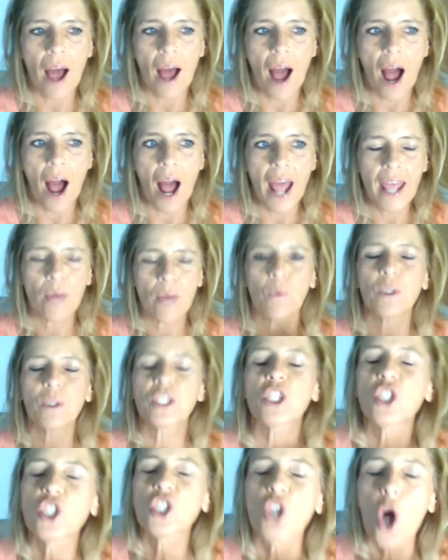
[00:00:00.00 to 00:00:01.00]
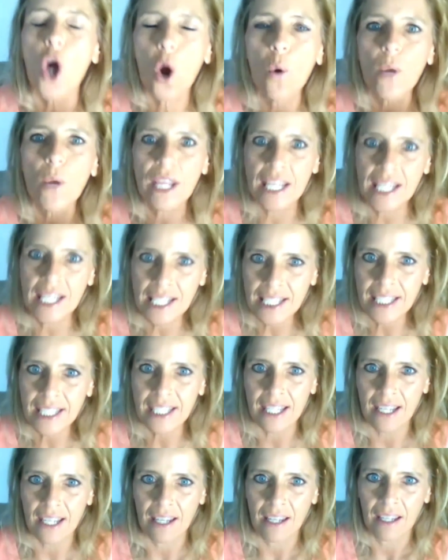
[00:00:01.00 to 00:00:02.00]
uh, it was so
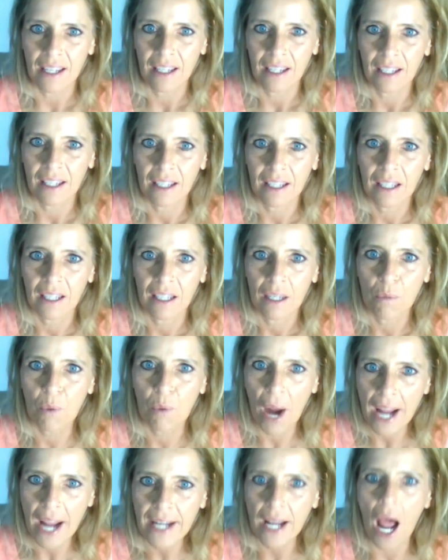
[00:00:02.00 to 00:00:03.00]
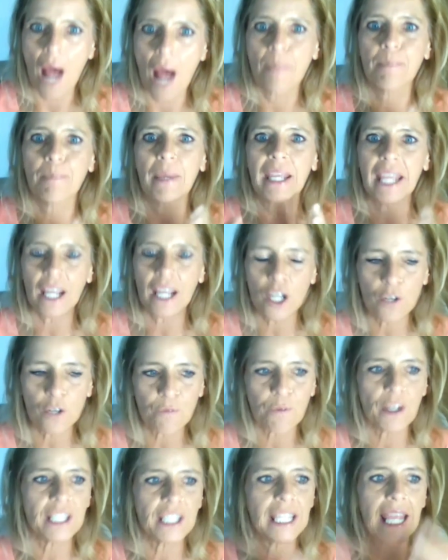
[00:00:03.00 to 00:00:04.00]
easy, right? I'm beginner
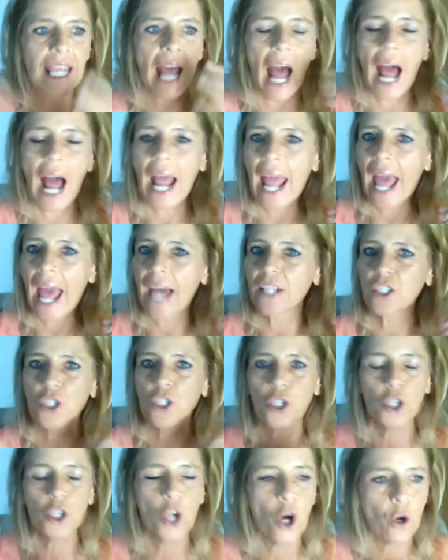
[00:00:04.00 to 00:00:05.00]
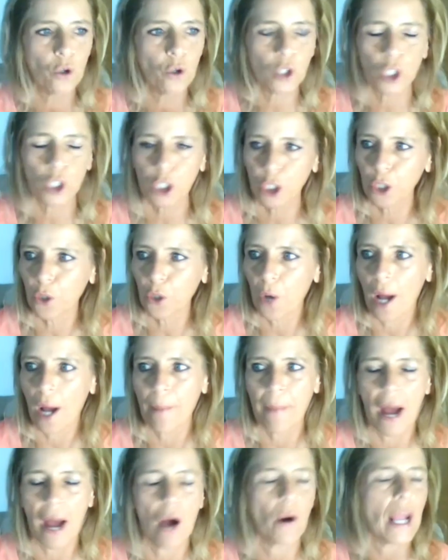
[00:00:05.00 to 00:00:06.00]
friendly. I had no clue
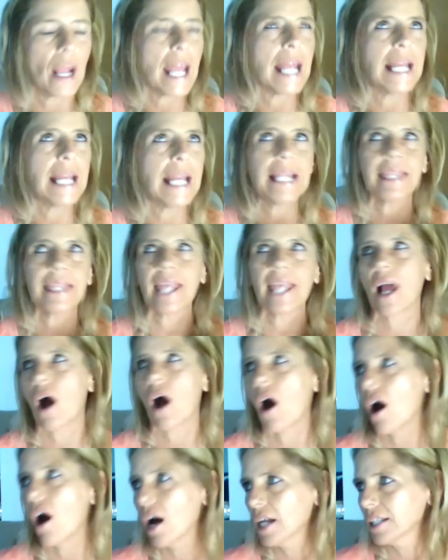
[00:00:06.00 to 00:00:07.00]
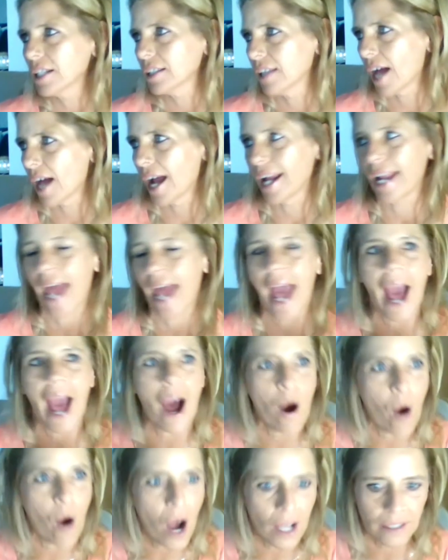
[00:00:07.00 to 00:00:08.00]
about anything online,
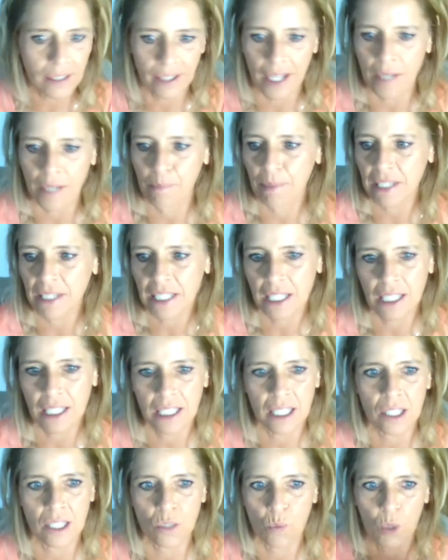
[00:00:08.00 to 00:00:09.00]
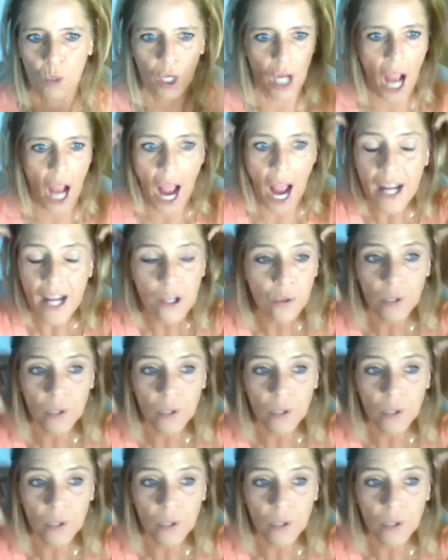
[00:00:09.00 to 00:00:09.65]
how online businesses work. I knew